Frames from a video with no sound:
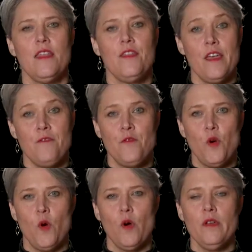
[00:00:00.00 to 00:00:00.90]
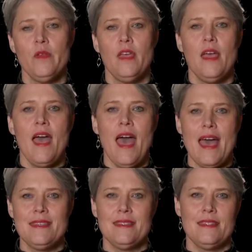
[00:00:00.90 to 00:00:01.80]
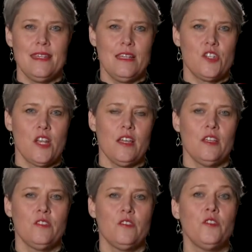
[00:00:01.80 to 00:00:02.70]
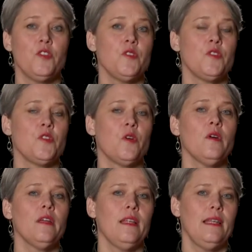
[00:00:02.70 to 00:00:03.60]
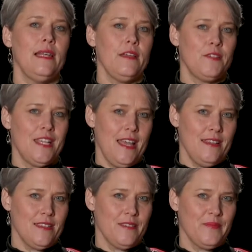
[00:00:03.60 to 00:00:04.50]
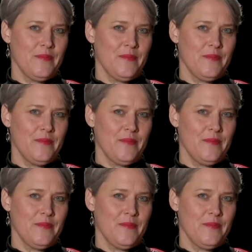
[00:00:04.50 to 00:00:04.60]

Therefore, as the teacher, you use your left hand.